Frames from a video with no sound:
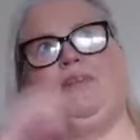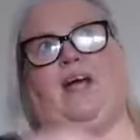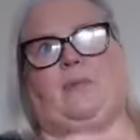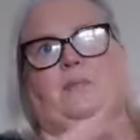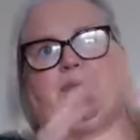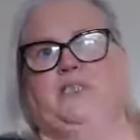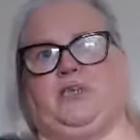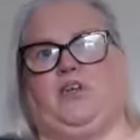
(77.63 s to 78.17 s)

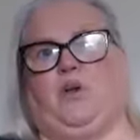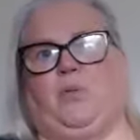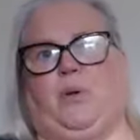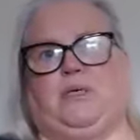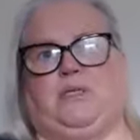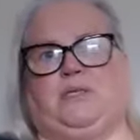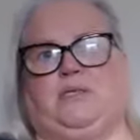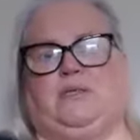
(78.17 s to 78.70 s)
particular
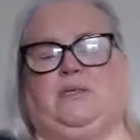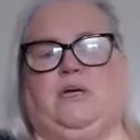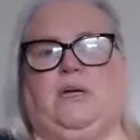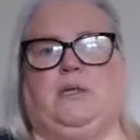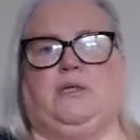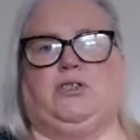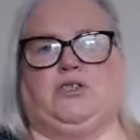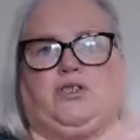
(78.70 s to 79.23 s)
person
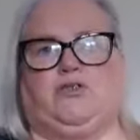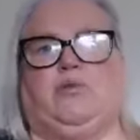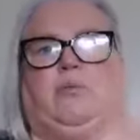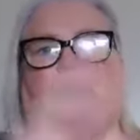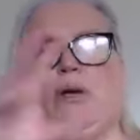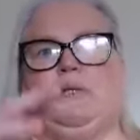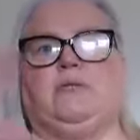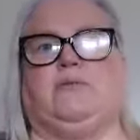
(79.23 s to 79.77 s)
just
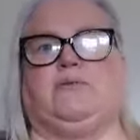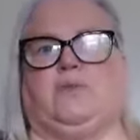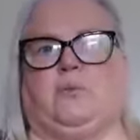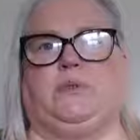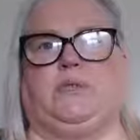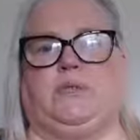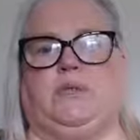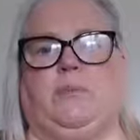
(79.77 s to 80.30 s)
reminds you of
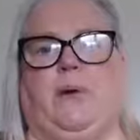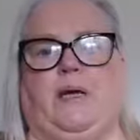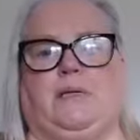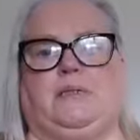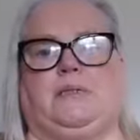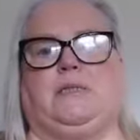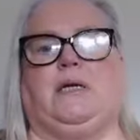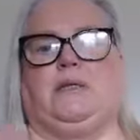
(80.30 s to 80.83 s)
somebody in the
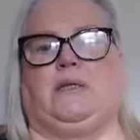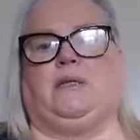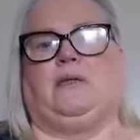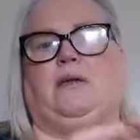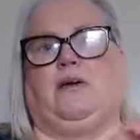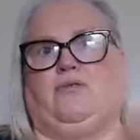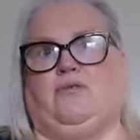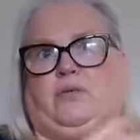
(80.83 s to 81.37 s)
past, and then
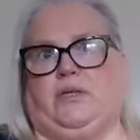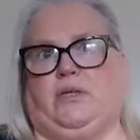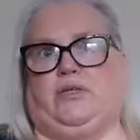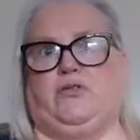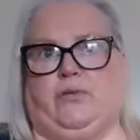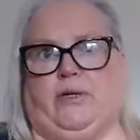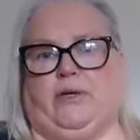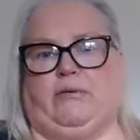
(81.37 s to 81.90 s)
therefore they're
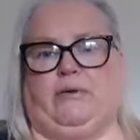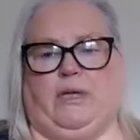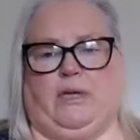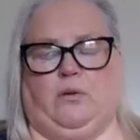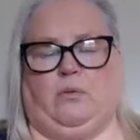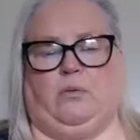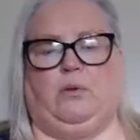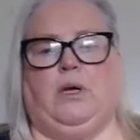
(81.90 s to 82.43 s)
triggering
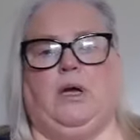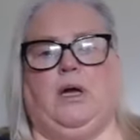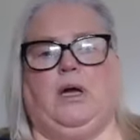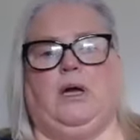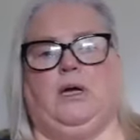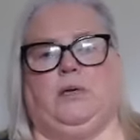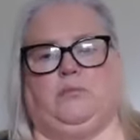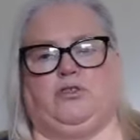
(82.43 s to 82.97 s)
you
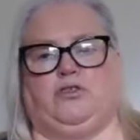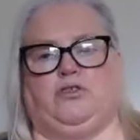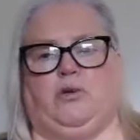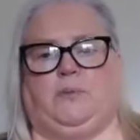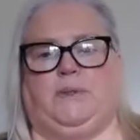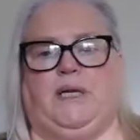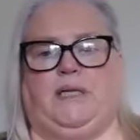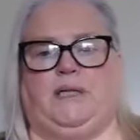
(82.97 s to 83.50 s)
to
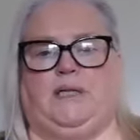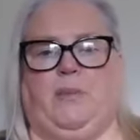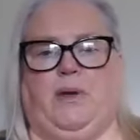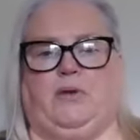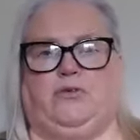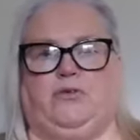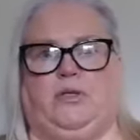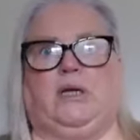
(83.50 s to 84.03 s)
drop the healthy
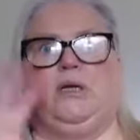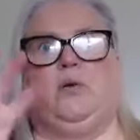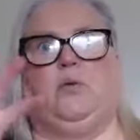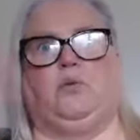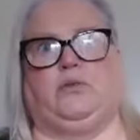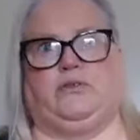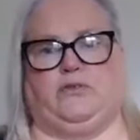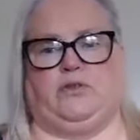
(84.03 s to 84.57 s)
boundary like you
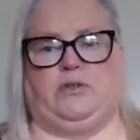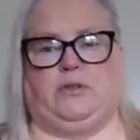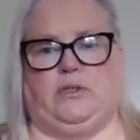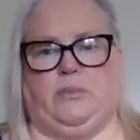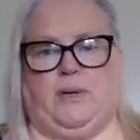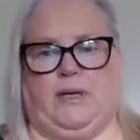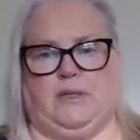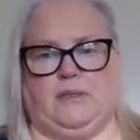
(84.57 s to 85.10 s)
would have done in
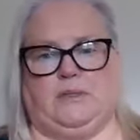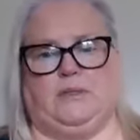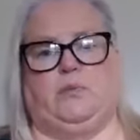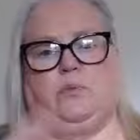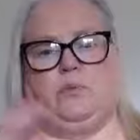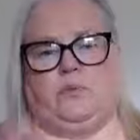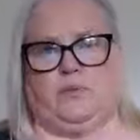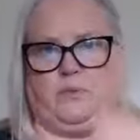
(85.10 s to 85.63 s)
the past. So
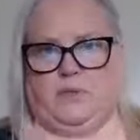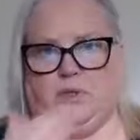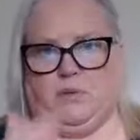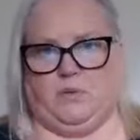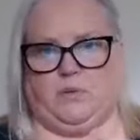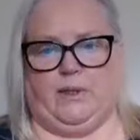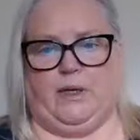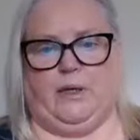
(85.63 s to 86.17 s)

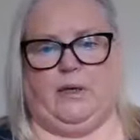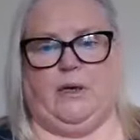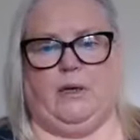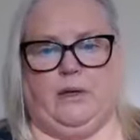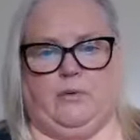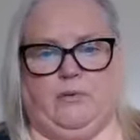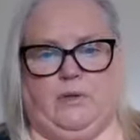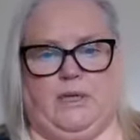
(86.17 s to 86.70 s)
sometimes we get
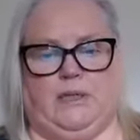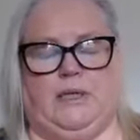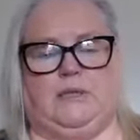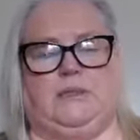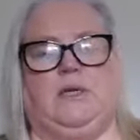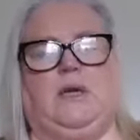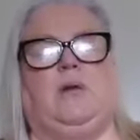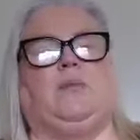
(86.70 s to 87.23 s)
caught out like
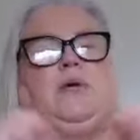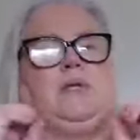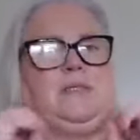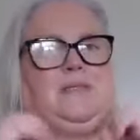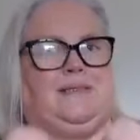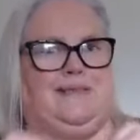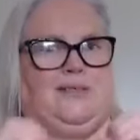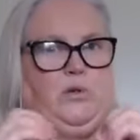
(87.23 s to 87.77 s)
that because
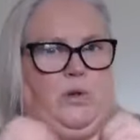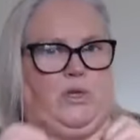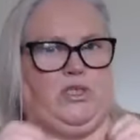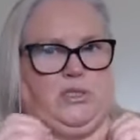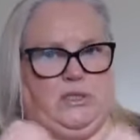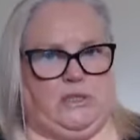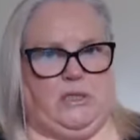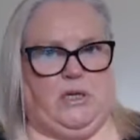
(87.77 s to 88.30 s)
the
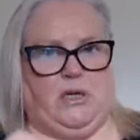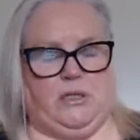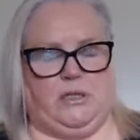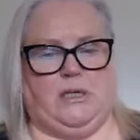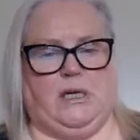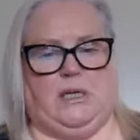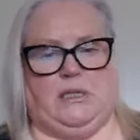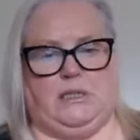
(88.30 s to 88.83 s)
situation is not
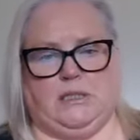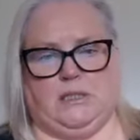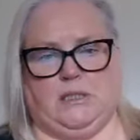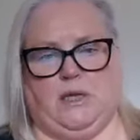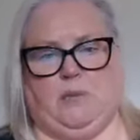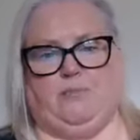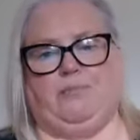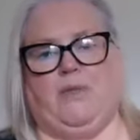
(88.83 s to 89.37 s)
exactly the same.